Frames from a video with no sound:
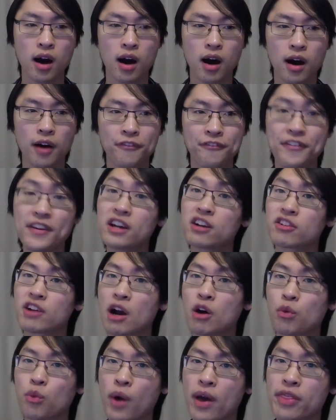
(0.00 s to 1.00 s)
figure
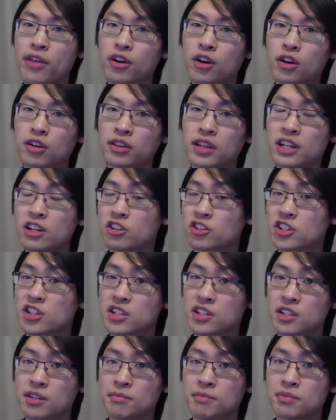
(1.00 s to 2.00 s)
out whether linear
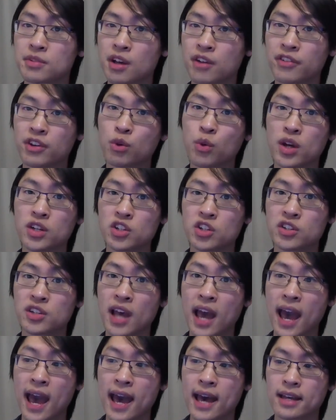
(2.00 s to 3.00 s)
systems of equations
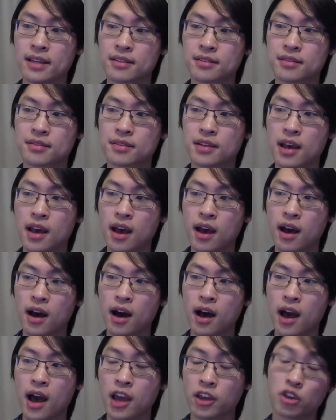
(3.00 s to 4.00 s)
has
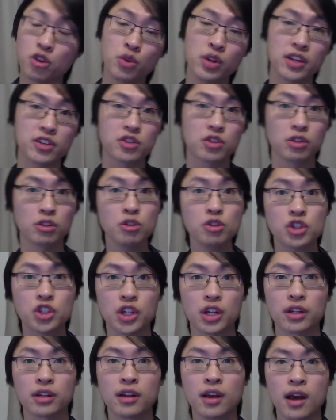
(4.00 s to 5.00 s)
a unique
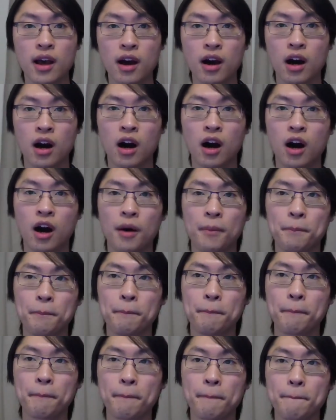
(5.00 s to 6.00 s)
solution.
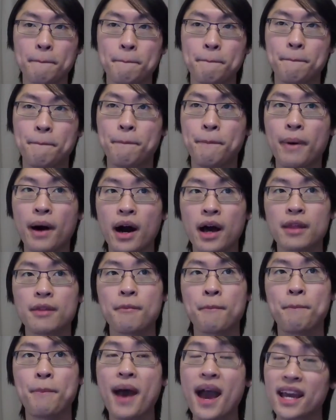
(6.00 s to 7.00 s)

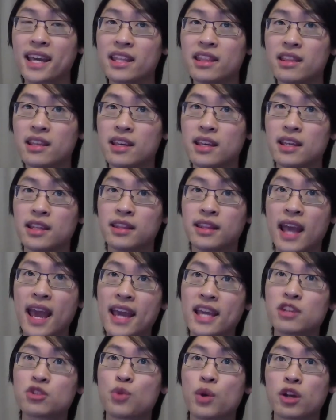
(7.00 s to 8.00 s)
But back in the
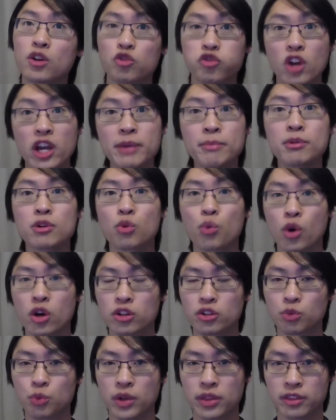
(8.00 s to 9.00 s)
days when Cramer
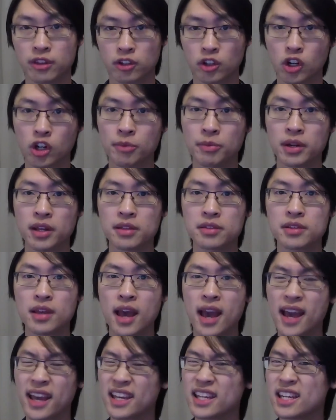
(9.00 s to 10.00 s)
worked with determinants,
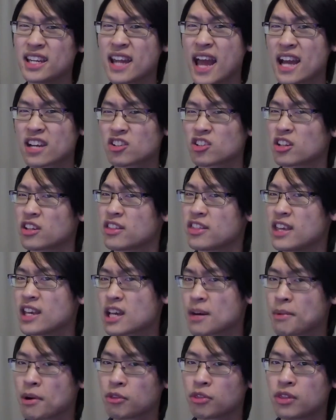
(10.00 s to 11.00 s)
he didn't actually
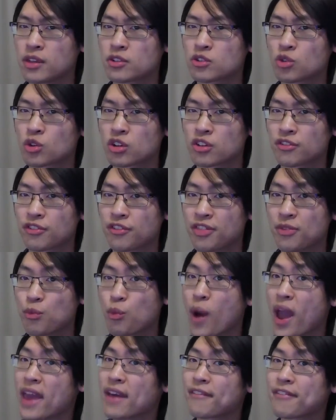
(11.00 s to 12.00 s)
think about this sort of
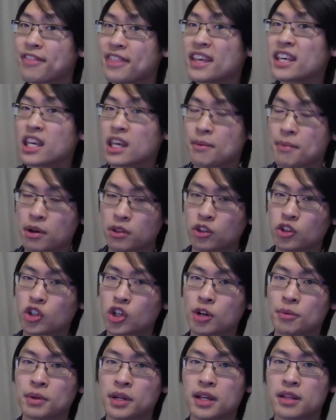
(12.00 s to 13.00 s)
way of thinking about
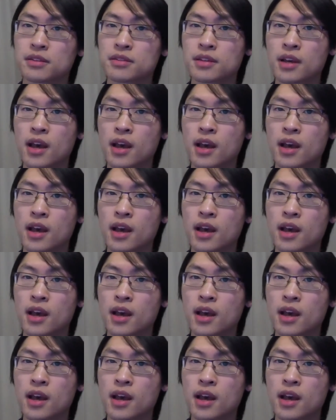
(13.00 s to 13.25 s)
determinants.